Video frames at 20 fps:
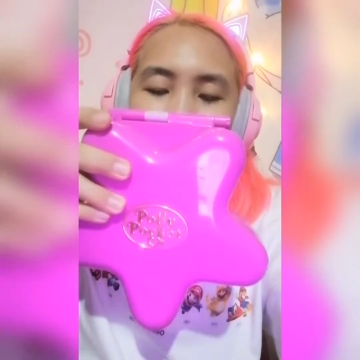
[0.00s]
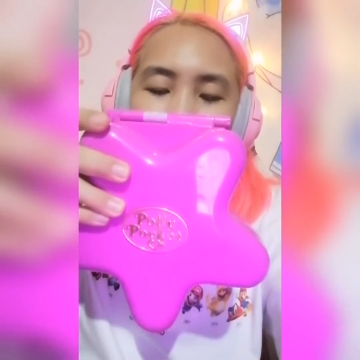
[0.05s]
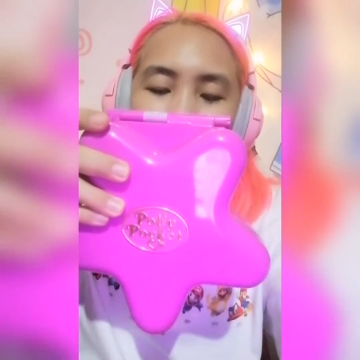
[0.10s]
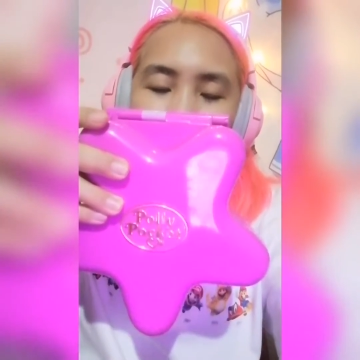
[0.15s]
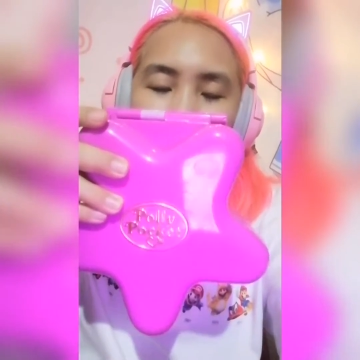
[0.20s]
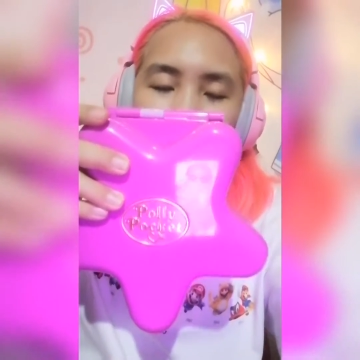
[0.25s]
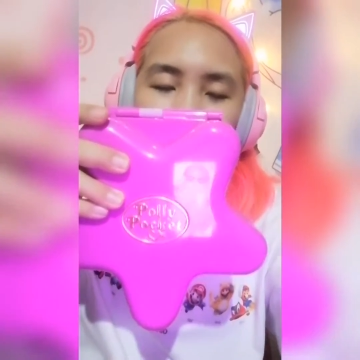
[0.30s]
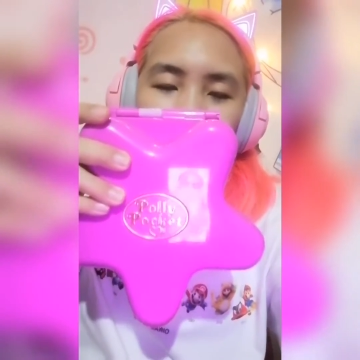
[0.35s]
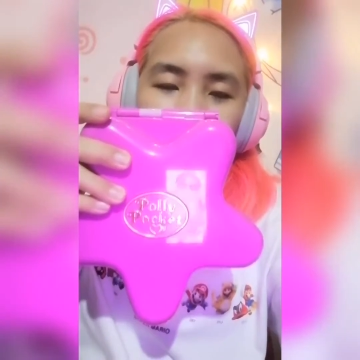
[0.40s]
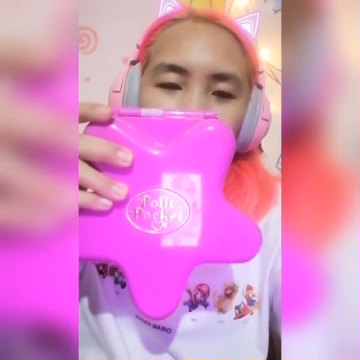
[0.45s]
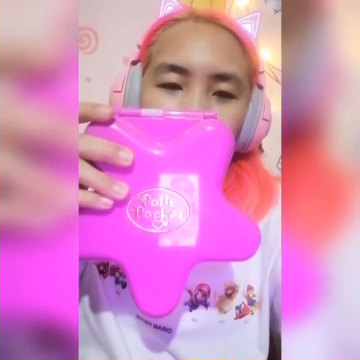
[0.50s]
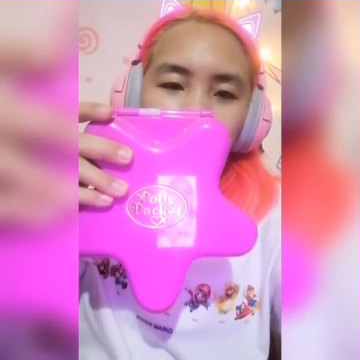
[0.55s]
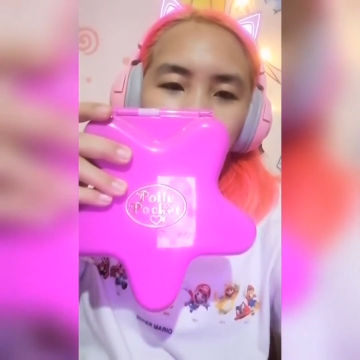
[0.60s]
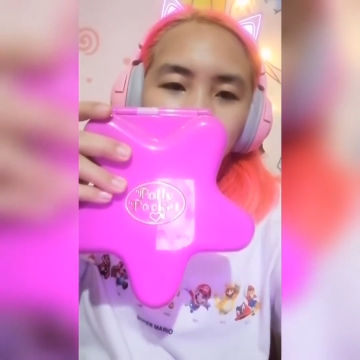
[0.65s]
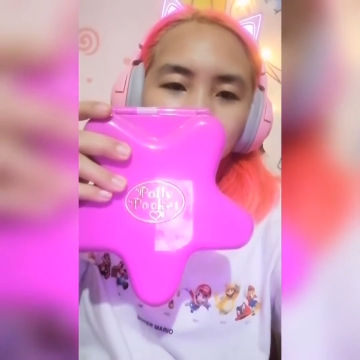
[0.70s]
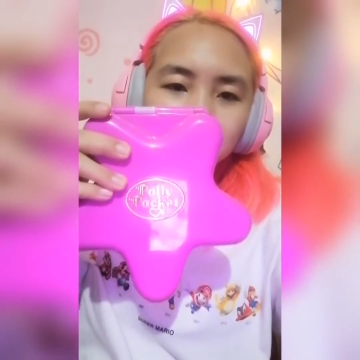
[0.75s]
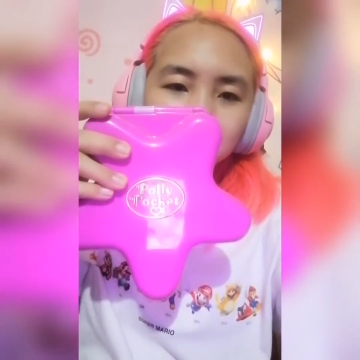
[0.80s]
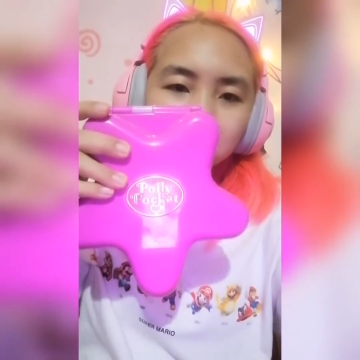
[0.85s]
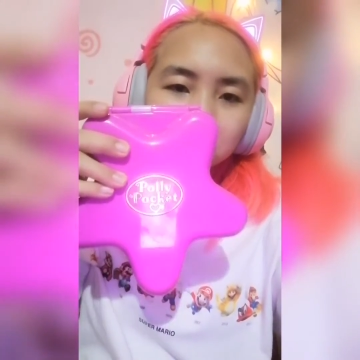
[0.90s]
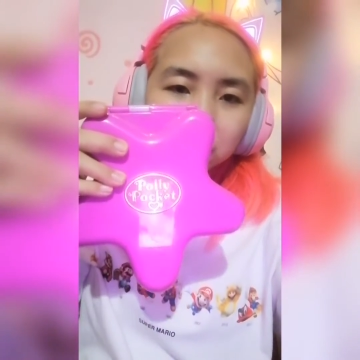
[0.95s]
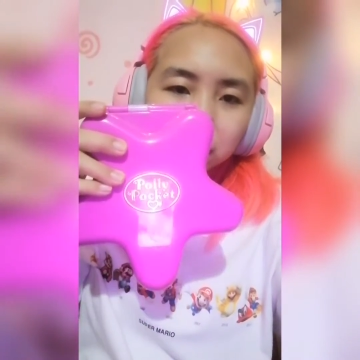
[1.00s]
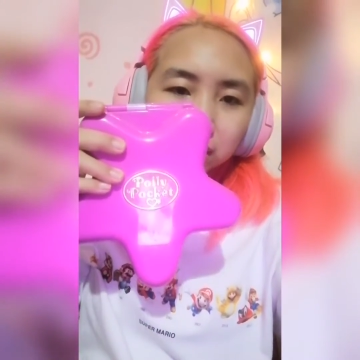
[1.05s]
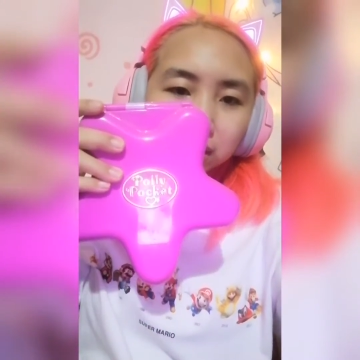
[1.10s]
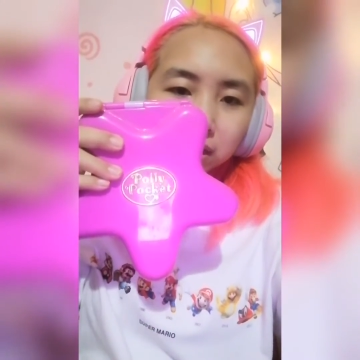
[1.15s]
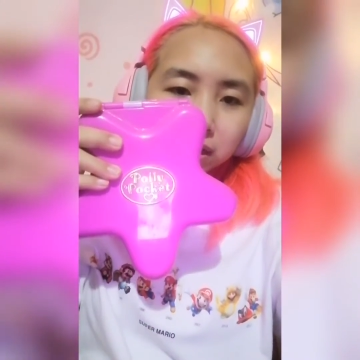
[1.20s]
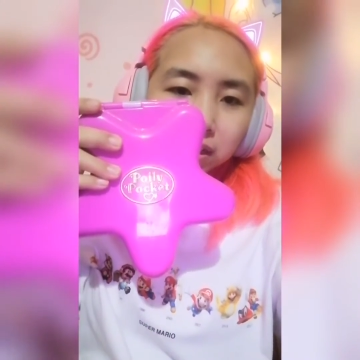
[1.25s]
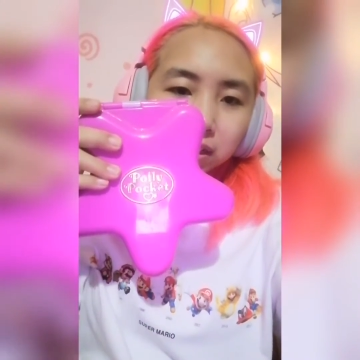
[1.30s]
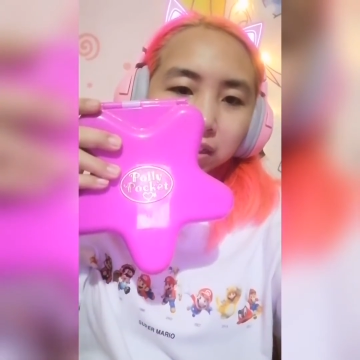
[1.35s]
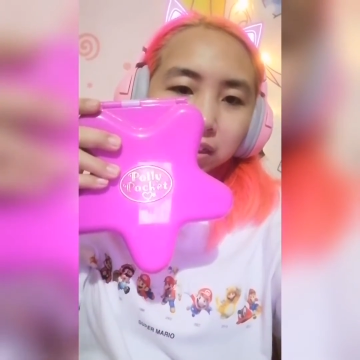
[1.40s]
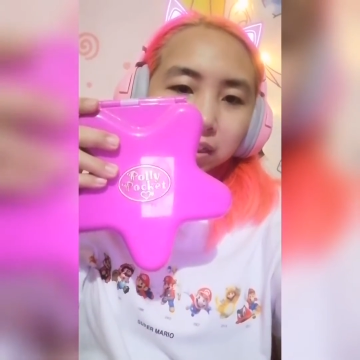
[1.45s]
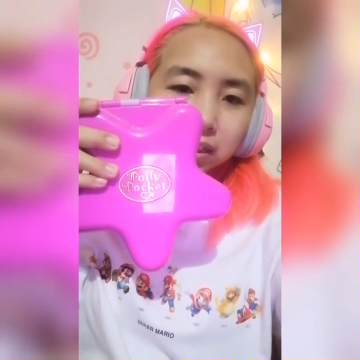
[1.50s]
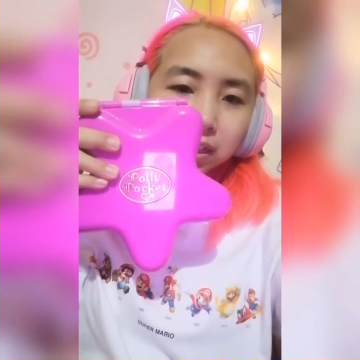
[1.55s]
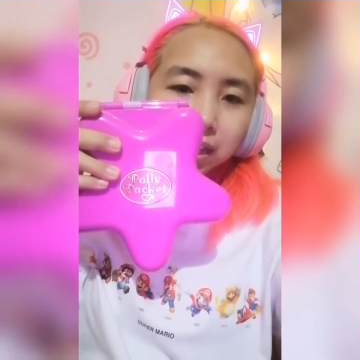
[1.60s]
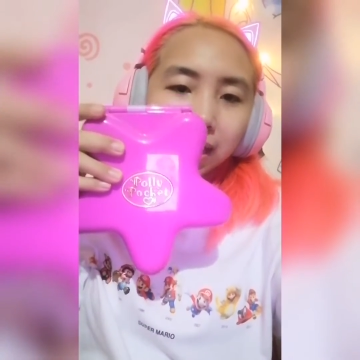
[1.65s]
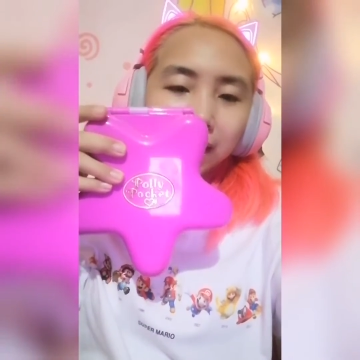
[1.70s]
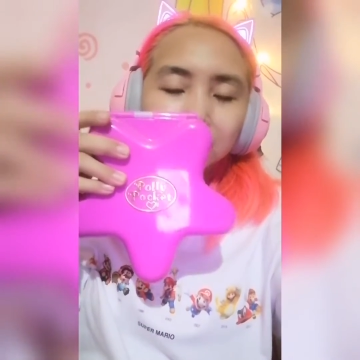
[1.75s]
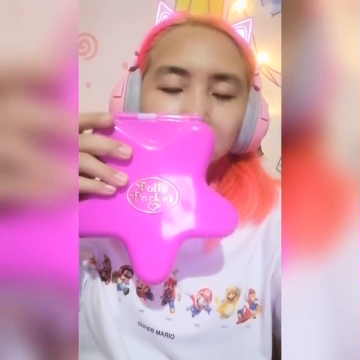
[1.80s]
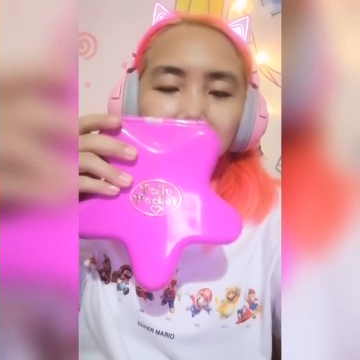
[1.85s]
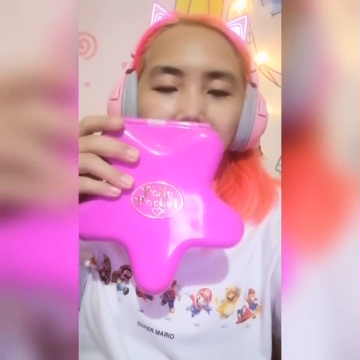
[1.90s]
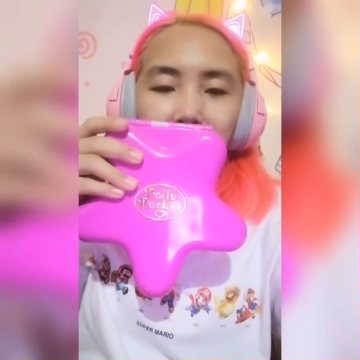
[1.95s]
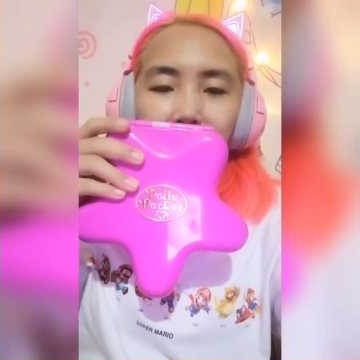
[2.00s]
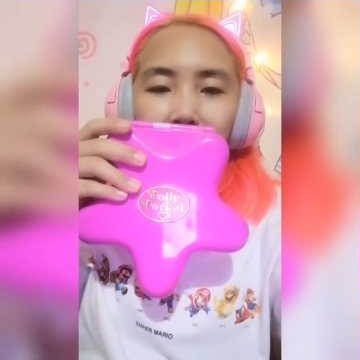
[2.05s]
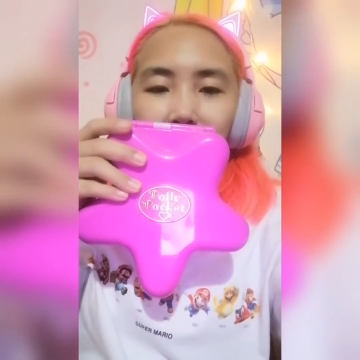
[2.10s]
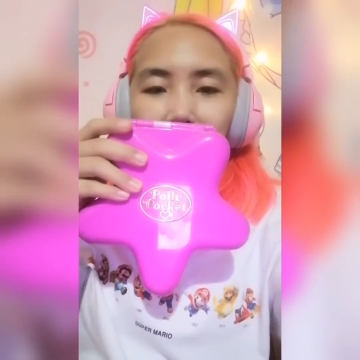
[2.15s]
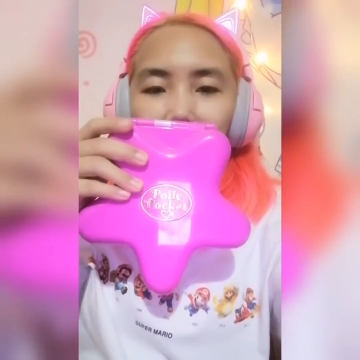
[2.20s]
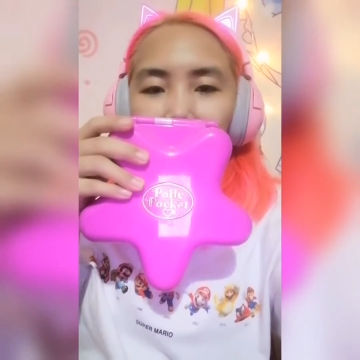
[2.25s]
and still in excellent